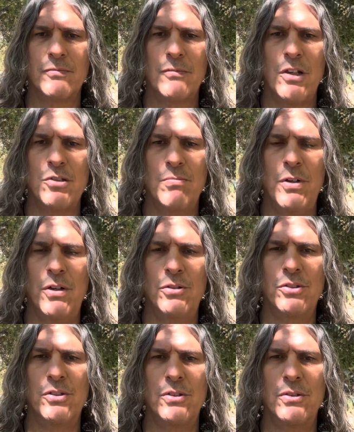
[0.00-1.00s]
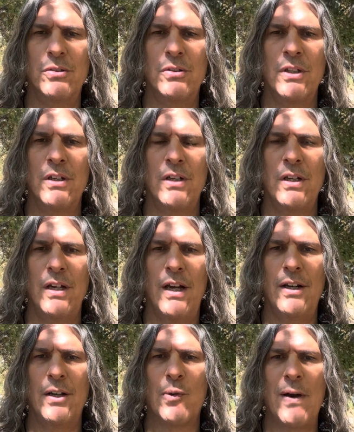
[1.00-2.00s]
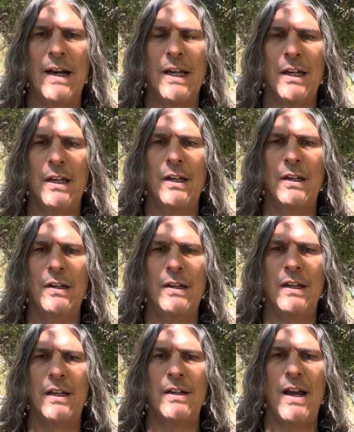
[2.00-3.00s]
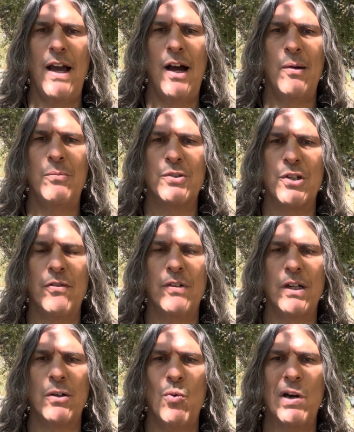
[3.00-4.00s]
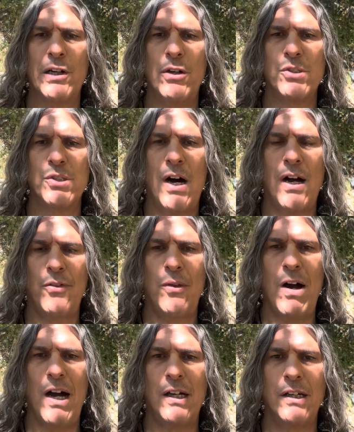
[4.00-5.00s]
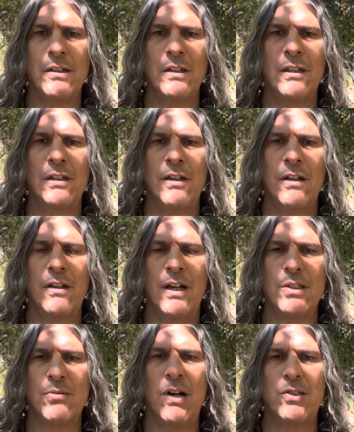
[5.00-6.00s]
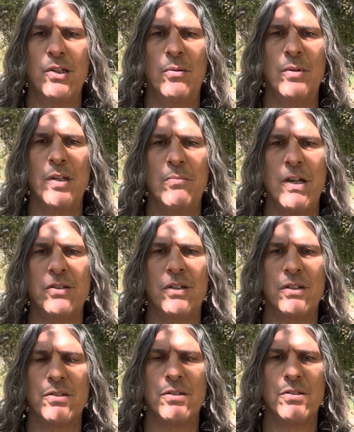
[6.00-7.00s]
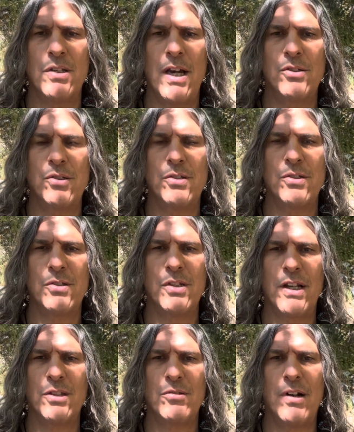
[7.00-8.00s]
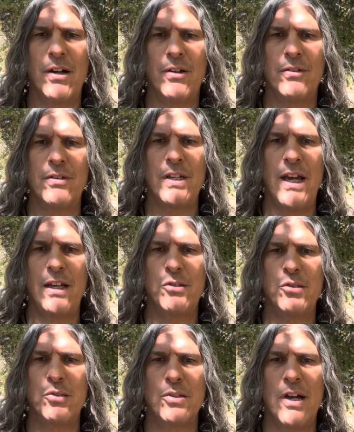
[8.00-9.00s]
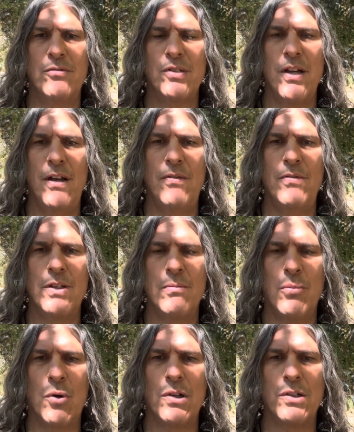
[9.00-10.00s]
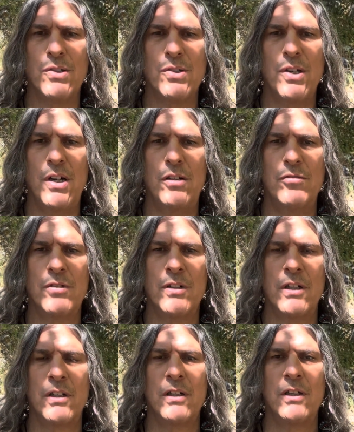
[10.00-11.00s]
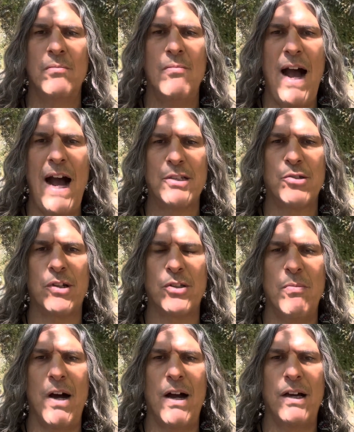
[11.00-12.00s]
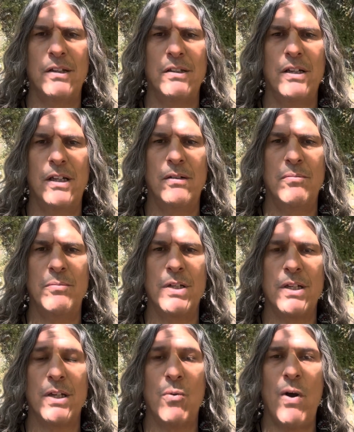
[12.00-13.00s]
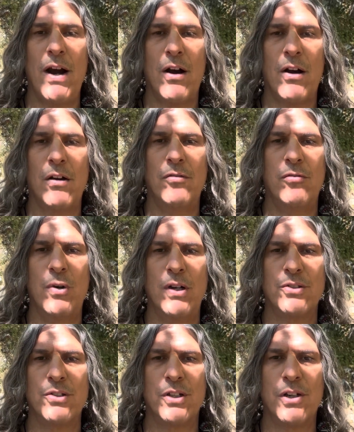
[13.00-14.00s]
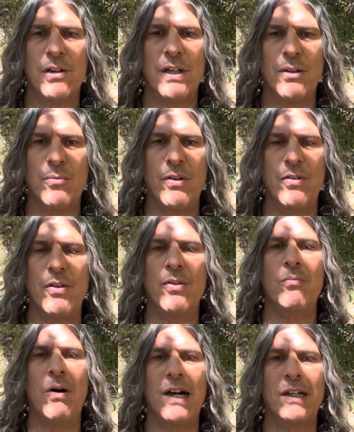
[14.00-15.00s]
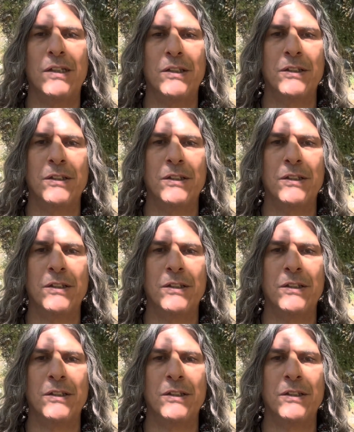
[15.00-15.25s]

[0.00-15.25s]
as opposed to integrating in and observing what goes on in the mind. That's why so many mystics and sages and saints throughout the ages have said the importance of mastering the mind and being aware of what is occurring within the mind,